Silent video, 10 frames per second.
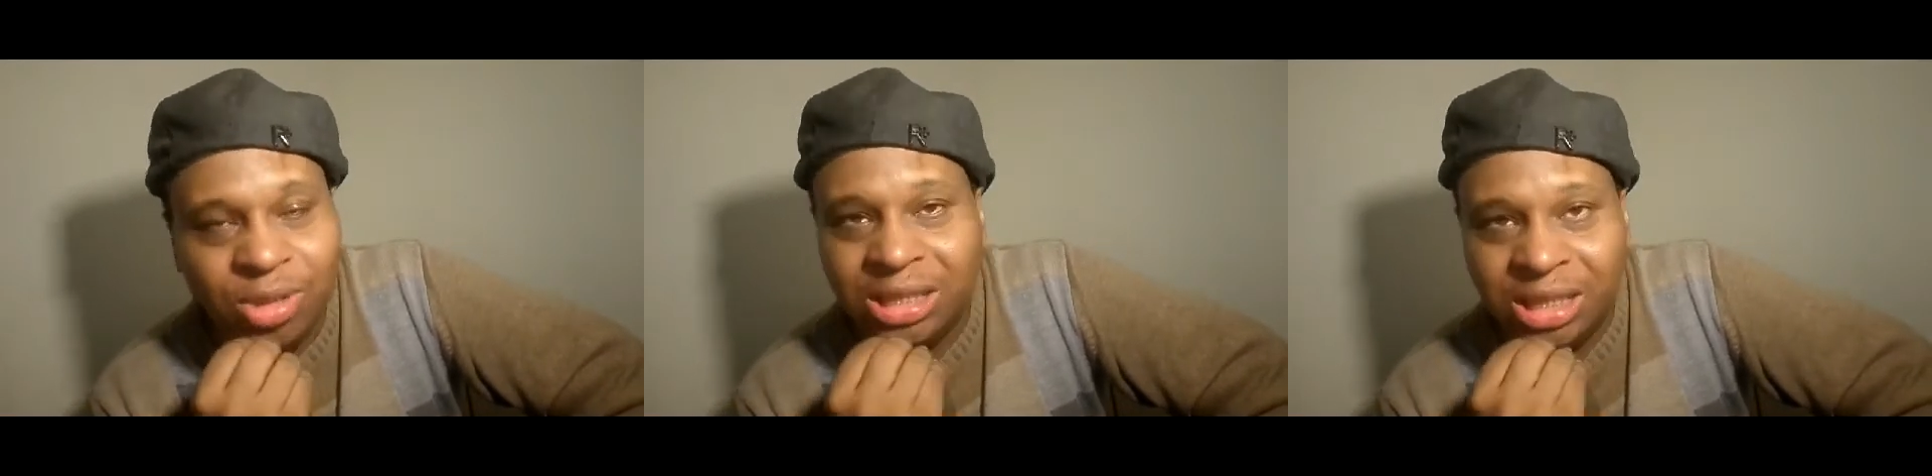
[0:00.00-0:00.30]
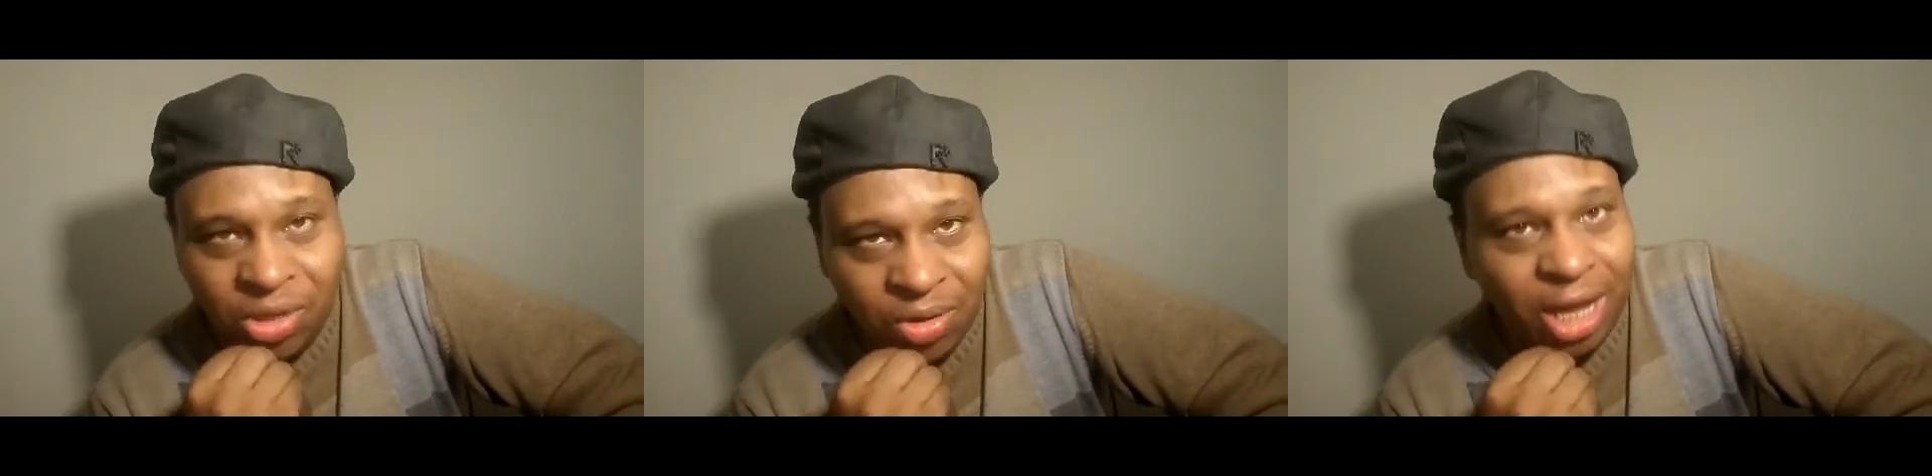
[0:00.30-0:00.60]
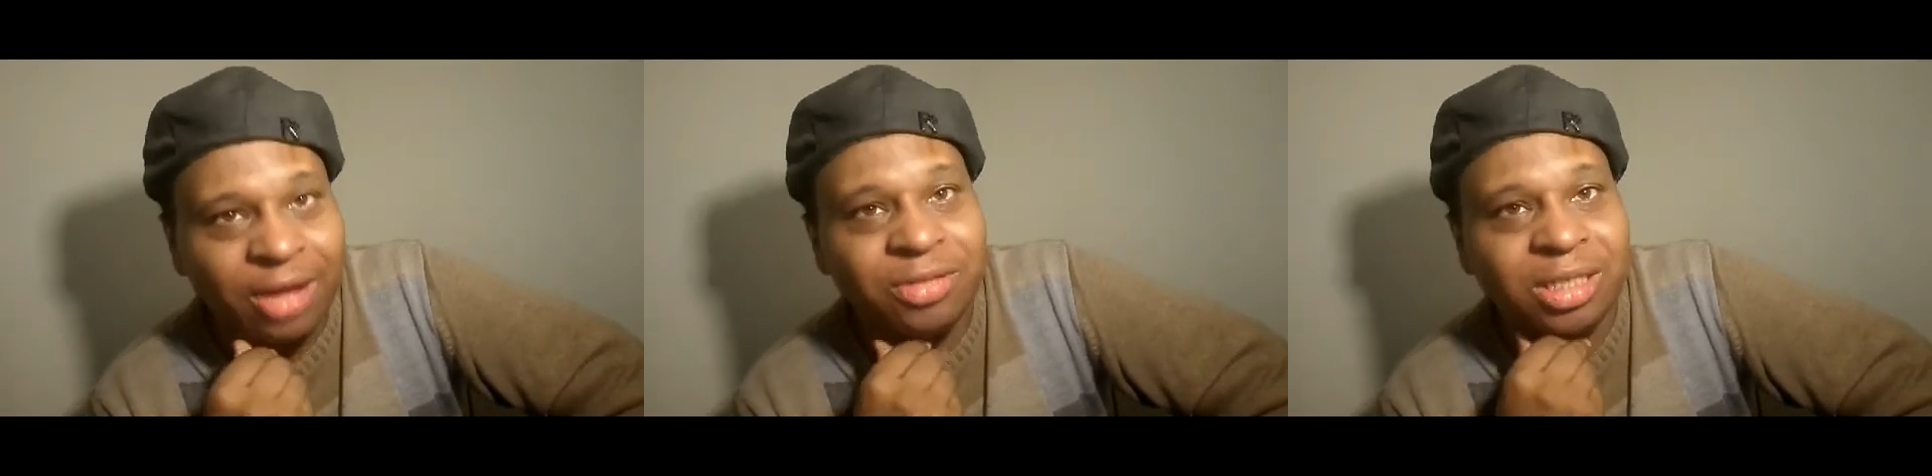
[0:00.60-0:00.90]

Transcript: We still have